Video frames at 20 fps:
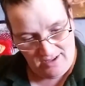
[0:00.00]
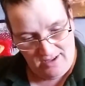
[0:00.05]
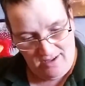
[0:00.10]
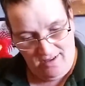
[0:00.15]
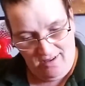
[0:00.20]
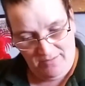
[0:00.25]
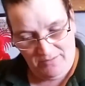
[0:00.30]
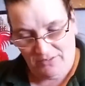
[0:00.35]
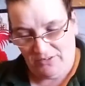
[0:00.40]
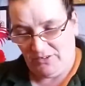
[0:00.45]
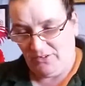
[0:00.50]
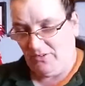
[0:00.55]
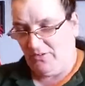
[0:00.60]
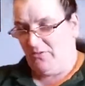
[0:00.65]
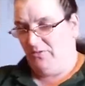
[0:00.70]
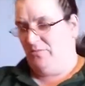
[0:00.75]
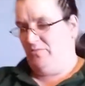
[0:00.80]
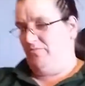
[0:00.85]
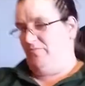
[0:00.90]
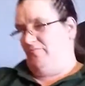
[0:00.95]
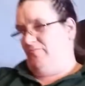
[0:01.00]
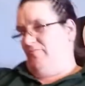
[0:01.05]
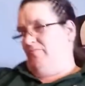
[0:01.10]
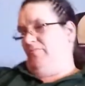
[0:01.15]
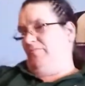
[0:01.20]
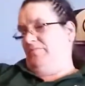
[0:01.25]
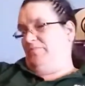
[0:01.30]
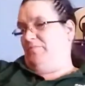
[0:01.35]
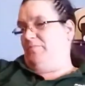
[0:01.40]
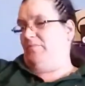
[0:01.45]
So,
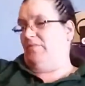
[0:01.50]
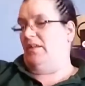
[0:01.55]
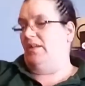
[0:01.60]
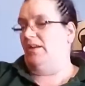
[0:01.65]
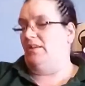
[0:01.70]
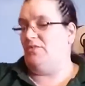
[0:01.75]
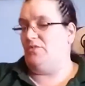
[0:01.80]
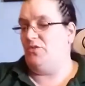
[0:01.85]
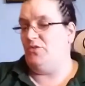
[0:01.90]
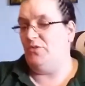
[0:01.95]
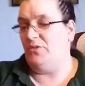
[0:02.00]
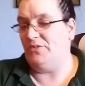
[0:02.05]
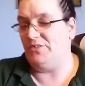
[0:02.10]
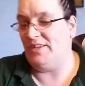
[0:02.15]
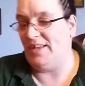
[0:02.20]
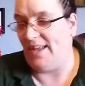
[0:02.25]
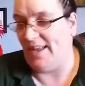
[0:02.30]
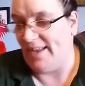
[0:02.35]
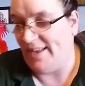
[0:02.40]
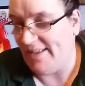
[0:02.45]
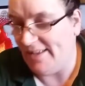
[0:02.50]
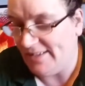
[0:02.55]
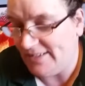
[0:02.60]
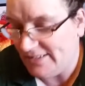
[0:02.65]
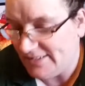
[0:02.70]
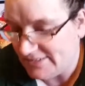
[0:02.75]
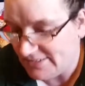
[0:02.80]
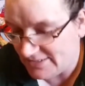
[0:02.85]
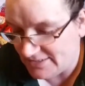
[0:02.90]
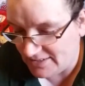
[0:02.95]
the other day,
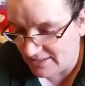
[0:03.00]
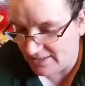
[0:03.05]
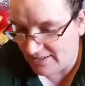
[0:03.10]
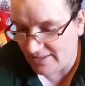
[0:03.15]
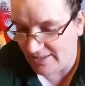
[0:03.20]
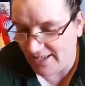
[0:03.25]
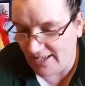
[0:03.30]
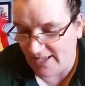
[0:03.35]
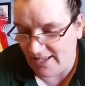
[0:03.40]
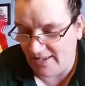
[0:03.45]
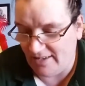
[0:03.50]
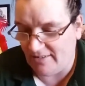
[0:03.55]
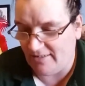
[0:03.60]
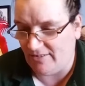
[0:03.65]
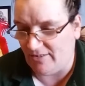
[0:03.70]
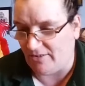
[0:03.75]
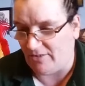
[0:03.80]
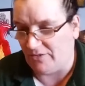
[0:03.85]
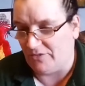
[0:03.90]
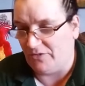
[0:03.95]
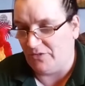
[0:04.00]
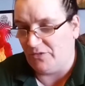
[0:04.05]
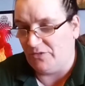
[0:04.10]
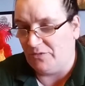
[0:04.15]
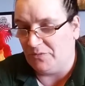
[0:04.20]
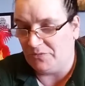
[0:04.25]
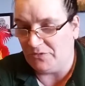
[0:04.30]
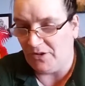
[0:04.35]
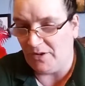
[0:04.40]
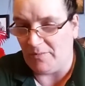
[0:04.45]
I got a new
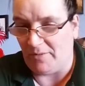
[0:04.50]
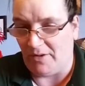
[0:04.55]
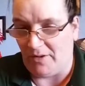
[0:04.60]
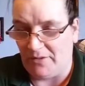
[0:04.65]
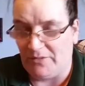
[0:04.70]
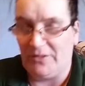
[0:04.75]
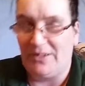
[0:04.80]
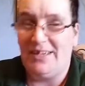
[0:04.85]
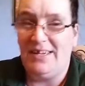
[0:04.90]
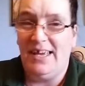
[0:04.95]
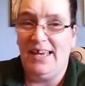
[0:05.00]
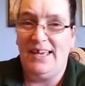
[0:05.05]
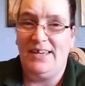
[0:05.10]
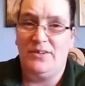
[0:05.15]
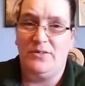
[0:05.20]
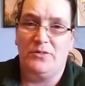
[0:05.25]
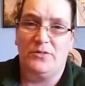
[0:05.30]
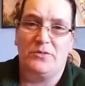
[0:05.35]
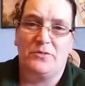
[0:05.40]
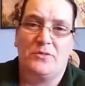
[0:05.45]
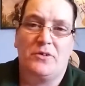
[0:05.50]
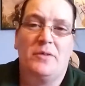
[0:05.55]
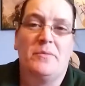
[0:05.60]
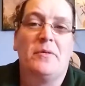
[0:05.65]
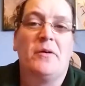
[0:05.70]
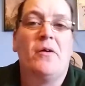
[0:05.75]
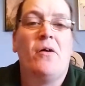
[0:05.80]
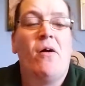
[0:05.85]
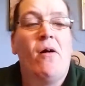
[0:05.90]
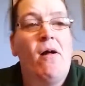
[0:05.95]
subscriber. I was like, yay, new
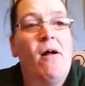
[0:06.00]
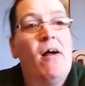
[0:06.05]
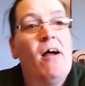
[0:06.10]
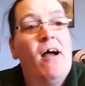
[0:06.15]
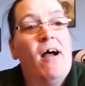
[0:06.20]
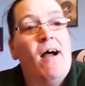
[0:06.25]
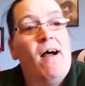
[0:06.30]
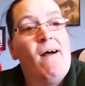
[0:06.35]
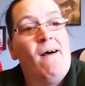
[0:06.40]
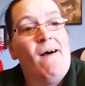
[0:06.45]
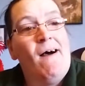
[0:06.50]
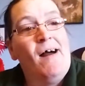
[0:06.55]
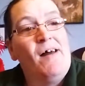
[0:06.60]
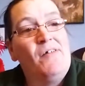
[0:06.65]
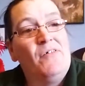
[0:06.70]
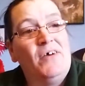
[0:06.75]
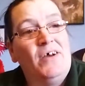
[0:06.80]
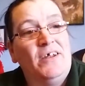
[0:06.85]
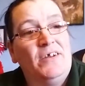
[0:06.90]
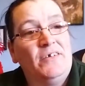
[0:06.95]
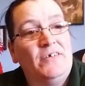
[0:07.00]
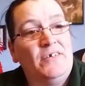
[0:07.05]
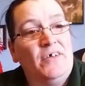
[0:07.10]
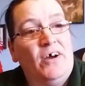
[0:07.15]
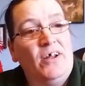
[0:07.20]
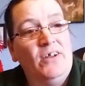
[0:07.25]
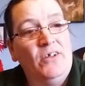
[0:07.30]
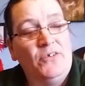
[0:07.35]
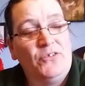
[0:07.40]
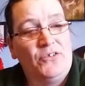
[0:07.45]
subscriber. And then
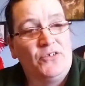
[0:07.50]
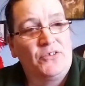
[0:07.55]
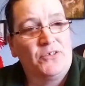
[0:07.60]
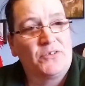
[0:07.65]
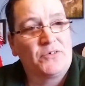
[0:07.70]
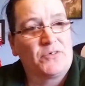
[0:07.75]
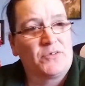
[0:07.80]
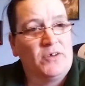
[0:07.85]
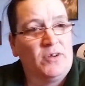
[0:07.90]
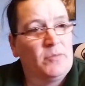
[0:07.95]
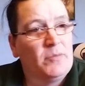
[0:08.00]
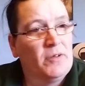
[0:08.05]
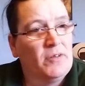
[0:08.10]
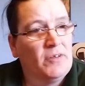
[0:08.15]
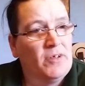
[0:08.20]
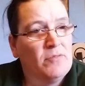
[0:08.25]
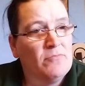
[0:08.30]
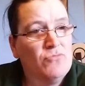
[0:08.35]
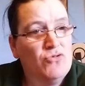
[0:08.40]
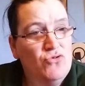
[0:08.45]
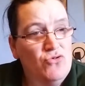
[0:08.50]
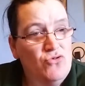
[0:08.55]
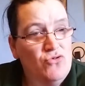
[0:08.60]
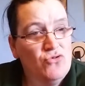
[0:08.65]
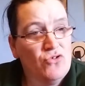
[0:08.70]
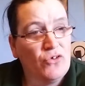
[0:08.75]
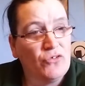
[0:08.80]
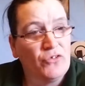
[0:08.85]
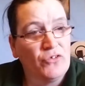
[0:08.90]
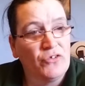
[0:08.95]
I lost a subscriber. I'm like, moo,
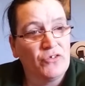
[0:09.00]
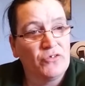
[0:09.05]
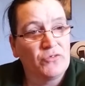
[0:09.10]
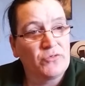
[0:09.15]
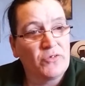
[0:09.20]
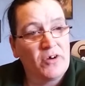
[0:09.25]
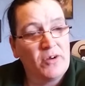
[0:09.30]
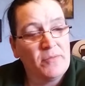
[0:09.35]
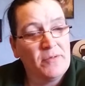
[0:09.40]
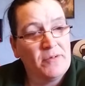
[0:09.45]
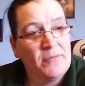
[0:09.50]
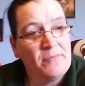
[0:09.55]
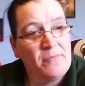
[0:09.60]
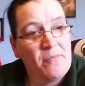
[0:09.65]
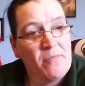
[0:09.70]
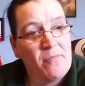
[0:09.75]
lost a subscriber.